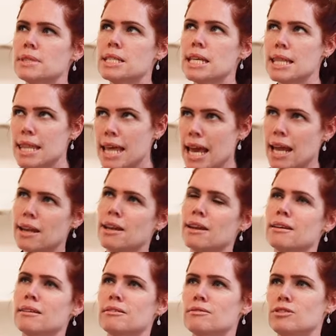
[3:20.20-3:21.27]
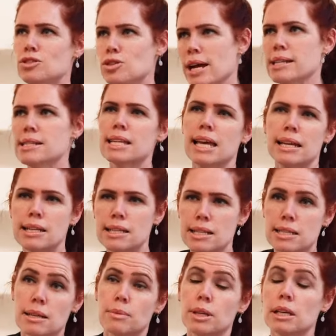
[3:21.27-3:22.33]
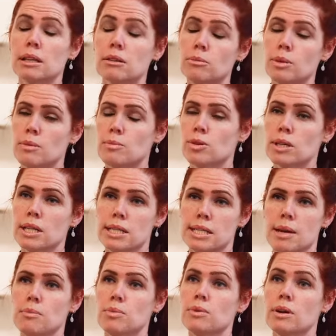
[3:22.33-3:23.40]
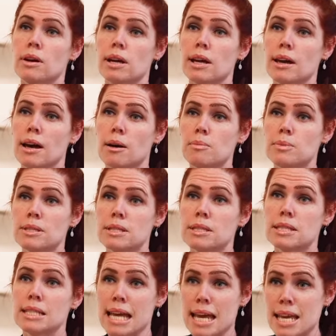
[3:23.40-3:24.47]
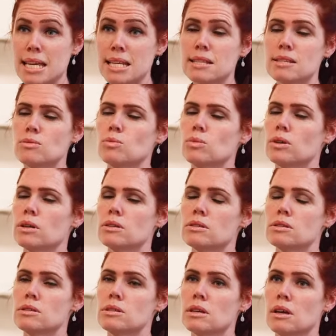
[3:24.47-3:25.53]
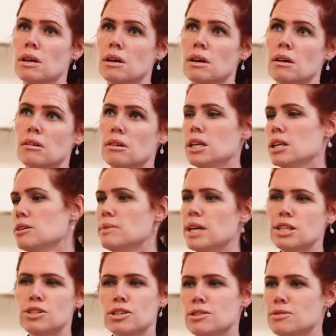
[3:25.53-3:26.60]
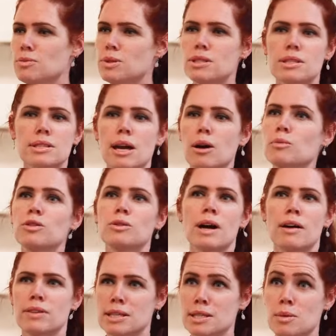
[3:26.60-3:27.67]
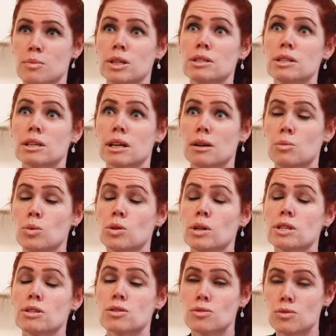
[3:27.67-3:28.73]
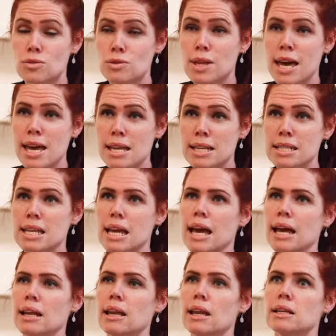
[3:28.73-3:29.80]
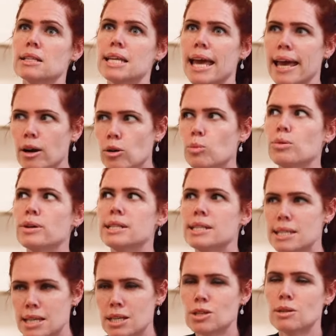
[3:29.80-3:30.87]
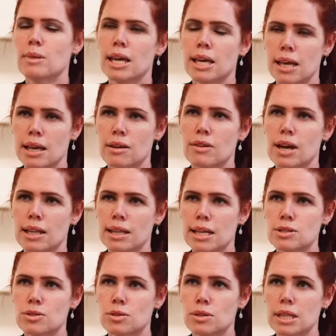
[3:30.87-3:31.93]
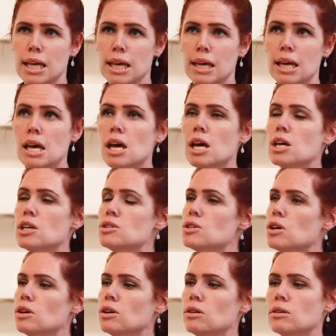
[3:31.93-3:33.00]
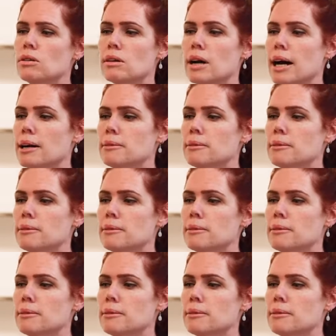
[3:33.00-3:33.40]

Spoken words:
to then translate into something a little bit more contemporary upstairs was, you know, it just was helpful having someone to kind of walk us through that and to help with decision making around that sort of thing. So